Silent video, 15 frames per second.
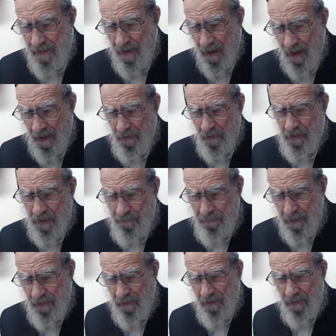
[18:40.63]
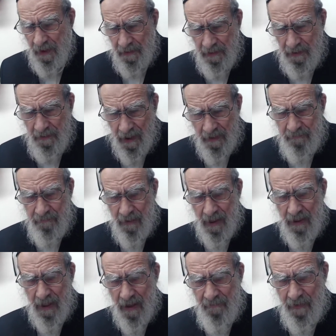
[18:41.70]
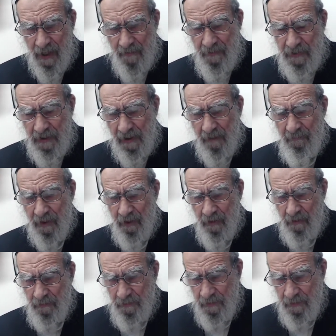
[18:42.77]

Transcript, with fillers: I don't need Beetle. I can I, I have everything on my own.